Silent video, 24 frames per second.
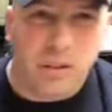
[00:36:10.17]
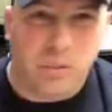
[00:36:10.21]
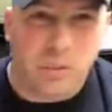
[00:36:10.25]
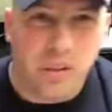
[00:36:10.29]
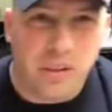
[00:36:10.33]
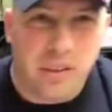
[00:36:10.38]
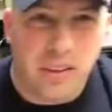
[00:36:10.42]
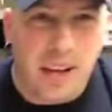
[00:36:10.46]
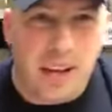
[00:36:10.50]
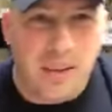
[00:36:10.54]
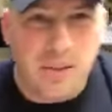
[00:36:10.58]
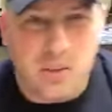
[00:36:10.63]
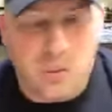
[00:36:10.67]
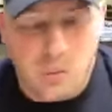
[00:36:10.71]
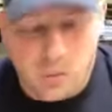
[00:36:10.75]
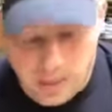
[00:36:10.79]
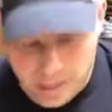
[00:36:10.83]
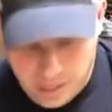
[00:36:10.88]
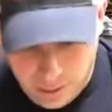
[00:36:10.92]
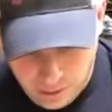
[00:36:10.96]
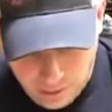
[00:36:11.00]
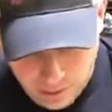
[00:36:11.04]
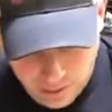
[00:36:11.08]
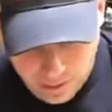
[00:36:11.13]
to 3,000
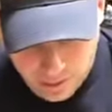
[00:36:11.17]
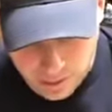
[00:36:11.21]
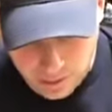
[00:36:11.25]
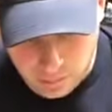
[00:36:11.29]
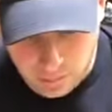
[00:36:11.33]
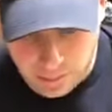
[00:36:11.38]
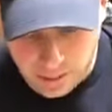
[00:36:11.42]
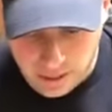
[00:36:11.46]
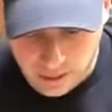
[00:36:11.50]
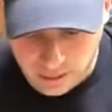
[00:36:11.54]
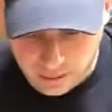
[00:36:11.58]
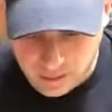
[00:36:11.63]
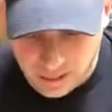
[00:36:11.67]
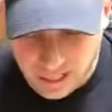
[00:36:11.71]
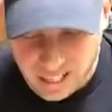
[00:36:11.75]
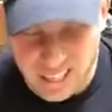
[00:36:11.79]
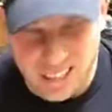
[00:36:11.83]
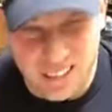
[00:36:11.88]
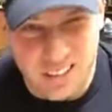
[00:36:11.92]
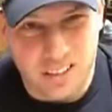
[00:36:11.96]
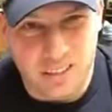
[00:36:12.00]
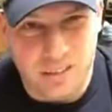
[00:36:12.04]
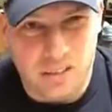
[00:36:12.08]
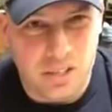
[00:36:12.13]
rounds is about kind
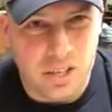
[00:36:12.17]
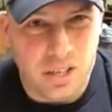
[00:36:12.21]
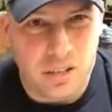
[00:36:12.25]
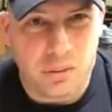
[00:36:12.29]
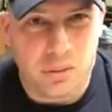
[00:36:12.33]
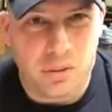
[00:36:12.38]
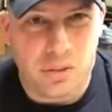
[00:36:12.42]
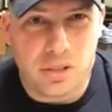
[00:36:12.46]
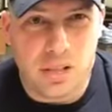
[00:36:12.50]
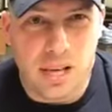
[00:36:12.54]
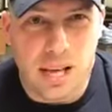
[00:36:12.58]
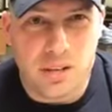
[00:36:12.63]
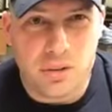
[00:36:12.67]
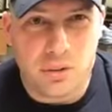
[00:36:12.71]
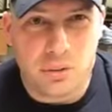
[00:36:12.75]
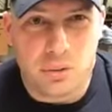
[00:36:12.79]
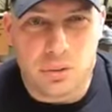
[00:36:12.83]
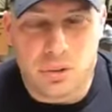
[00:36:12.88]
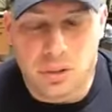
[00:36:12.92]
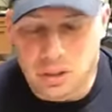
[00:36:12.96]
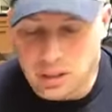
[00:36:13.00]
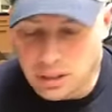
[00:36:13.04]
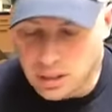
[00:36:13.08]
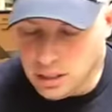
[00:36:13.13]
of the general
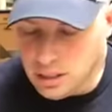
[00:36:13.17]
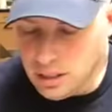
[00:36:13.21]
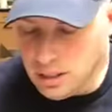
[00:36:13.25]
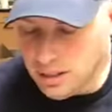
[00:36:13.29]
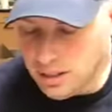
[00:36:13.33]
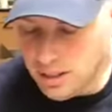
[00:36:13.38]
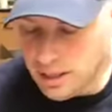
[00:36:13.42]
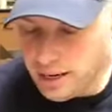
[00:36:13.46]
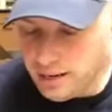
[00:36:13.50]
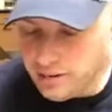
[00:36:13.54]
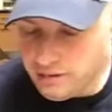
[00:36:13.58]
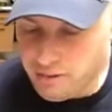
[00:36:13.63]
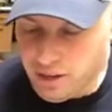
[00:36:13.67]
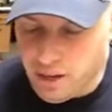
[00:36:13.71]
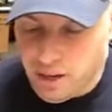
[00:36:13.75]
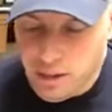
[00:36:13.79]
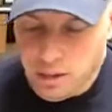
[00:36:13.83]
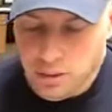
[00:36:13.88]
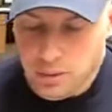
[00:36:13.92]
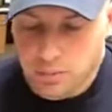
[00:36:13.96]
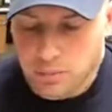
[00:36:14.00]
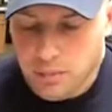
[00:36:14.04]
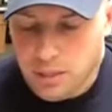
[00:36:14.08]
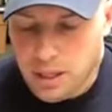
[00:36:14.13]
schedule that I
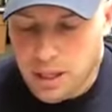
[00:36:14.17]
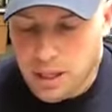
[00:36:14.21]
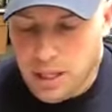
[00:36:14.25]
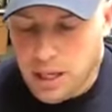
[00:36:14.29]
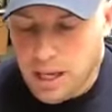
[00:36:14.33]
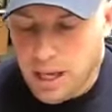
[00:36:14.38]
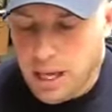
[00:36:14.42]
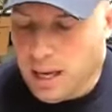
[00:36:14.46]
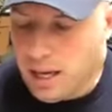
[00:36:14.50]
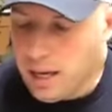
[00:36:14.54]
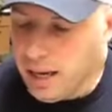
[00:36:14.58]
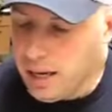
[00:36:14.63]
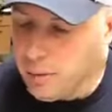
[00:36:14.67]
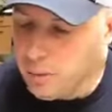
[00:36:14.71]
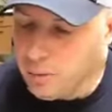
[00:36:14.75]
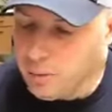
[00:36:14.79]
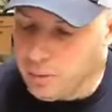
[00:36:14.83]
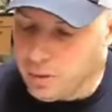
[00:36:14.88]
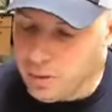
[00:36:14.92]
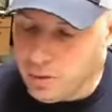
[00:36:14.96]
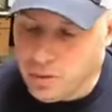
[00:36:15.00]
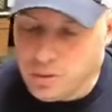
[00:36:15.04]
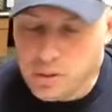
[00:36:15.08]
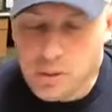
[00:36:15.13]
follow. And I
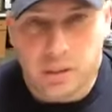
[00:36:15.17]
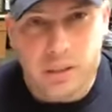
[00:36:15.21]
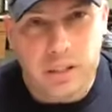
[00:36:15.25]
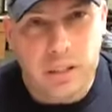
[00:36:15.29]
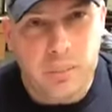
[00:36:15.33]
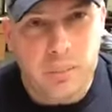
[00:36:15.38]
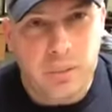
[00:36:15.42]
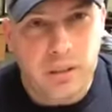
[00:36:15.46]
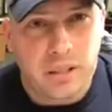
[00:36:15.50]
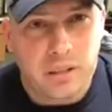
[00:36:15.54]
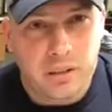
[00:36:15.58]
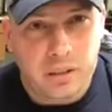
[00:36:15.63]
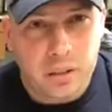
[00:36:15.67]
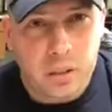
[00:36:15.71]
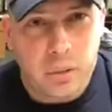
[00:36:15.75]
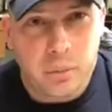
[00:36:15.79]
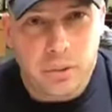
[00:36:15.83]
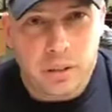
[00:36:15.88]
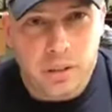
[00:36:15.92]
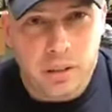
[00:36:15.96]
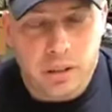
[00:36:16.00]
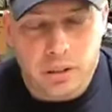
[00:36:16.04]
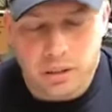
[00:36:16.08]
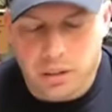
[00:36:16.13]
will use a little bit of
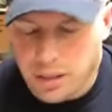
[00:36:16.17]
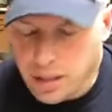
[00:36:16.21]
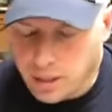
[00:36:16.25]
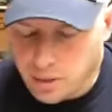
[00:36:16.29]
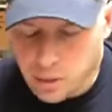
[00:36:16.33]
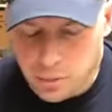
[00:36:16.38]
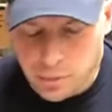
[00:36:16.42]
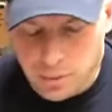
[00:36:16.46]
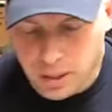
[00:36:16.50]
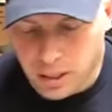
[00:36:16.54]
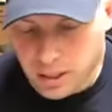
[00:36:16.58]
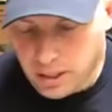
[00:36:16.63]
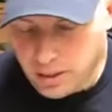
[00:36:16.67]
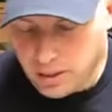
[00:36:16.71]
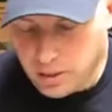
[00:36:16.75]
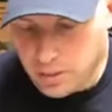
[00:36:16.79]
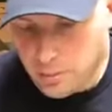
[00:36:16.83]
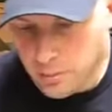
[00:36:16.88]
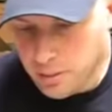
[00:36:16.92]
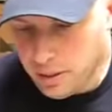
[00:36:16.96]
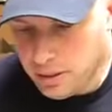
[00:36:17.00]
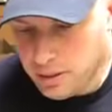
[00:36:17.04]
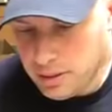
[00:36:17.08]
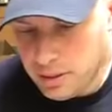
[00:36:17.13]
not
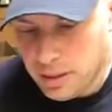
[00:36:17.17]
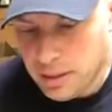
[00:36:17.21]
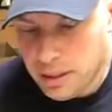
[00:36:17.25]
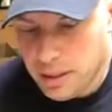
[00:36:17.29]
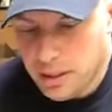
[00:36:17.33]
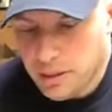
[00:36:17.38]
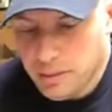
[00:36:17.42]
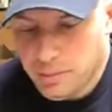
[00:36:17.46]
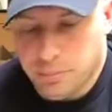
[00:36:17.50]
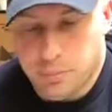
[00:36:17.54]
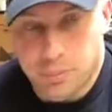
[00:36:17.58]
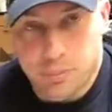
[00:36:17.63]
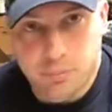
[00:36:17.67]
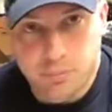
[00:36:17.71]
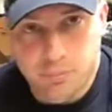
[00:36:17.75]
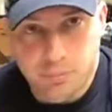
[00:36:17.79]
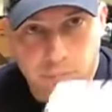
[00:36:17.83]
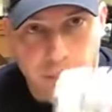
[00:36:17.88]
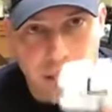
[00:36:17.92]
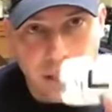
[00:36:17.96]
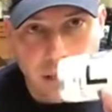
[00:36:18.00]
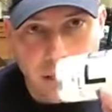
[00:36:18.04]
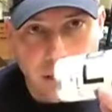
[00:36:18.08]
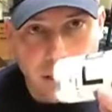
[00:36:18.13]
lubricate, but
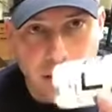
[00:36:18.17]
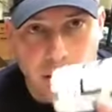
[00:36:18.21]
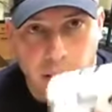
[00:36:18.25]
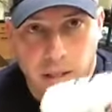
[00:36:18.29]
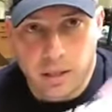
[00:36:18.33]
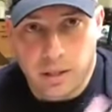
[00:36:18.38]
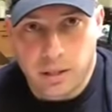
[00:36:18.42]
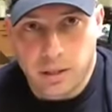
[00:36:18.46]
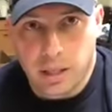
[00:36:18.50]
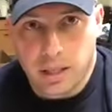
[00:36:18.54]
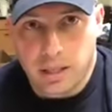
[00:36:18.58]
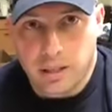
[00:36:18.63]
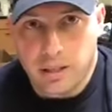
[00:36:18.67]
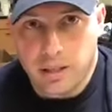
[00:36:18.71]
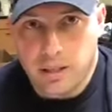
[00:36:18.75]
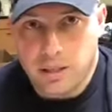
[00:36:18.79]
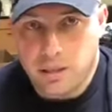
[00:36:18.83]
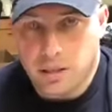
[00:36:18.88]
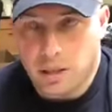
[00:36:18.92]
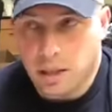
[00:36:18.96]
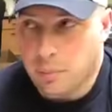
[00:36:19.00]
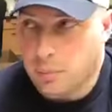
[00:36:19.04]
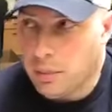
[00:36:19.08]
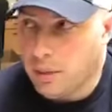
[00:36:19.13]
like a cleaner like
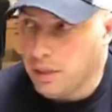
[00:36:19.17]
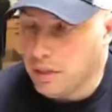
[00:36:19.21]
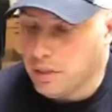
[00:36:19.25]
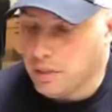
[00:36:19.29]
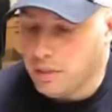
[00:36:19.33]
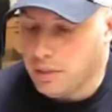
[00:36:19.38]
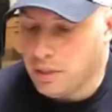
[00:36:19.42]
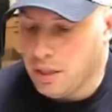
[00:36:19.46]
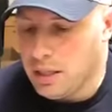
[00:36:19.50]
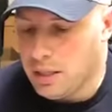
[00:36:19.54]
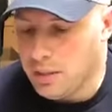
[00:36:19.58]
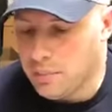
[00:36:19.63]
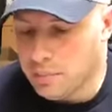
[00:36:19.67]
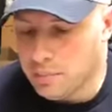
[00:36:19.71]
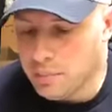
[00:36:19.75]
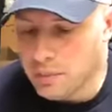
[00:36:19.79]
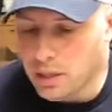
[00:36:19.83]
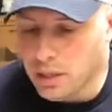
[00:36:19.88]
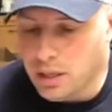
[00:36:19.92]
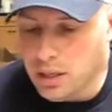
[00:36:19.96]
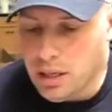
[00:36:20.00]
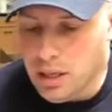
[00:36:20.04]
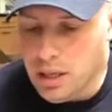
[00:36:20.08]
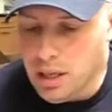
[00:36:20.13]
this, like PLC.
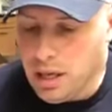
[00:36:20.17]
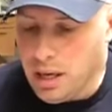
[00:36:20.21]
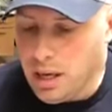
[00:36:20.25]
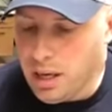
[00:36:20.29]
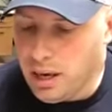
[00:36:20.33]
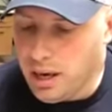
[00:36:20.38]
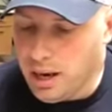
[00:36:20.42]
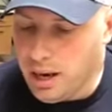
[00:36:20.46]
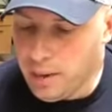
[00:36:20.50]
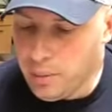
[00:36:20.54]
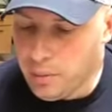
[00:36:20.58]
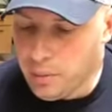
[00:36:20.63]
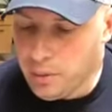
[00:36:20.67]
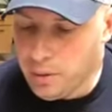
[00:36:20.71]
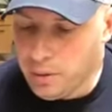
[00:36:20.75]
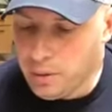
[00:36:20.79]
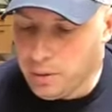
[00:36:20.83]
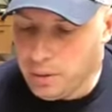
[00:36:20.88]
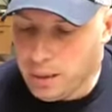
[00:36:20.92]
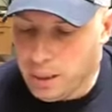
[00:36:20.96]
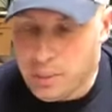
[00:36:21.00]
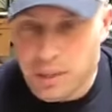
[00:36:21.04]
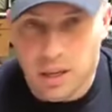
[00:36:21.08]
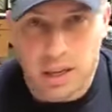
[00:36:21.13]
And
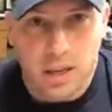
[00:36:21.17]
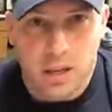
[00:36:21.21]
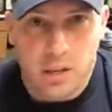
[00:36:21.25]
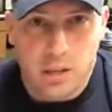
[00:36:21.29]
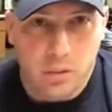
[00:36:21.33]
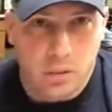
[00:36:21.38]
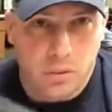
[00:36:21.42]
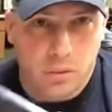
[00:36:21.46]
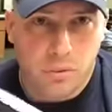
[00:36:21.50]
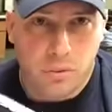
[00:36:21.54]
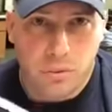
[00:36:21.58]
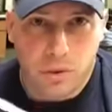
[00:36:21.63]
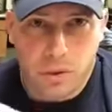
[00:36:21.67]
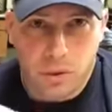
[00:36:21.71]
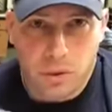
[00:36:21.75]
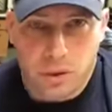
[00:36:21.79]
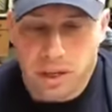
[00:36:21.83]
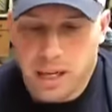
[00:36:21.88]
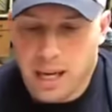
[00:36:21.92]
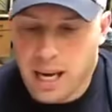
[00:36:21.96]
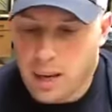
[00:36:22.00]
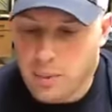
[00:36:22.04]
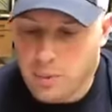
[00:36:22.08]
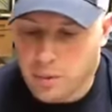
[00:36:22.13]
I'm not going to do it for you on
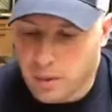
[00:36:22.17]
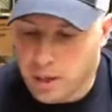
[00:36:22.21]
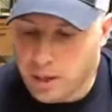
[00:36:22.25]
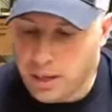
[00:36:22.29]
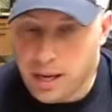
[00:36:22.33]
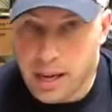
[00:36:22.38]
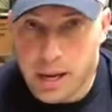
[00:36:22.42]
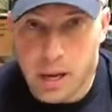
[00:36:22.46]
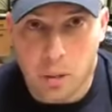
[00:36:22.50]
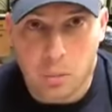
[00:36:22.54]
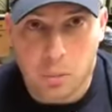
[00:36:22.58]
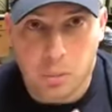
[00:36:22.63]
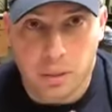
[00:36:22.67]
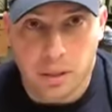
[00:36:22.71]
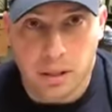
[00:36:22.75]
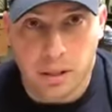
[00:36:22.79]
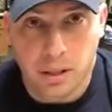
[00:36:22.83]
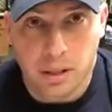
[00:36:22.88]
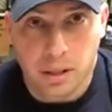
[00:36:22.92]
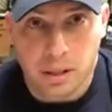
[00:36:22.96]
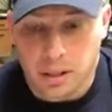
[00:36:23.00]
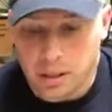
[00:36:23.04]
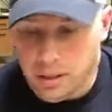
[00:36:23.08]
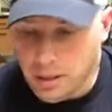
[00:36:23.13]
camera right now, but
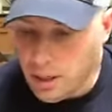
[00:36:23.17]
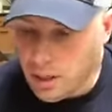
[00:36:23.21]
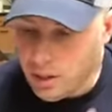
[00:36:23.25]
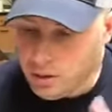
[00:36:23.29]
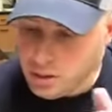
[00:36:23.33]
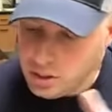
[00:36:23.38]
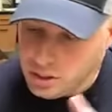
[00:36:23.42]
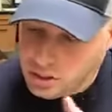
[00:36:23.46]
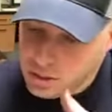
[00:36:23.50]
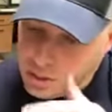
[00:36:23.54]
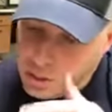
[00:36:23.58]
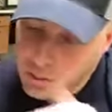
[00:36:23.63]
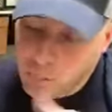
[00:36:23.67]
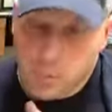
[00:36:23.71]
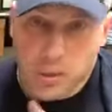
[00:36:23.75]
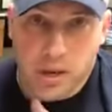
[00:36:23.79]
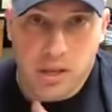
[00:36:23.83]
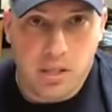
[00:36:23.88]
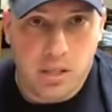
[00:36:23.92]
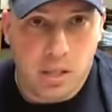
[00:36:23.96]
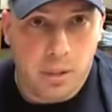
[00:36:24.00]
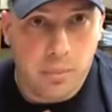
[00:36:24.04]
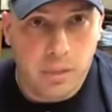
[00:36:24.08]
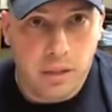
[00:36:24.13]
I'll just spray
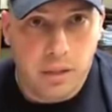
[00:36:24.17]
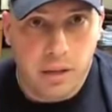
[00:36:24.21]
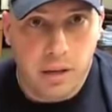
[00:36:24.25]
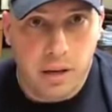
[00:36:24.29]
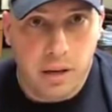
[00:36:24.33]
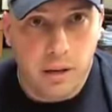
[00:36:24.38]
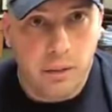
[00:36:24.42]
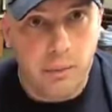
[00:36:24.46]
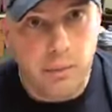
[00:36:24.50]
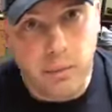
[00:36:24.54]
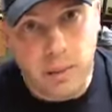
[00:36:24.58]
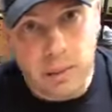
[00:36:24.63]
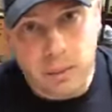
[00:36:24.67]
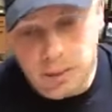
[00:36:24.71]
some in there.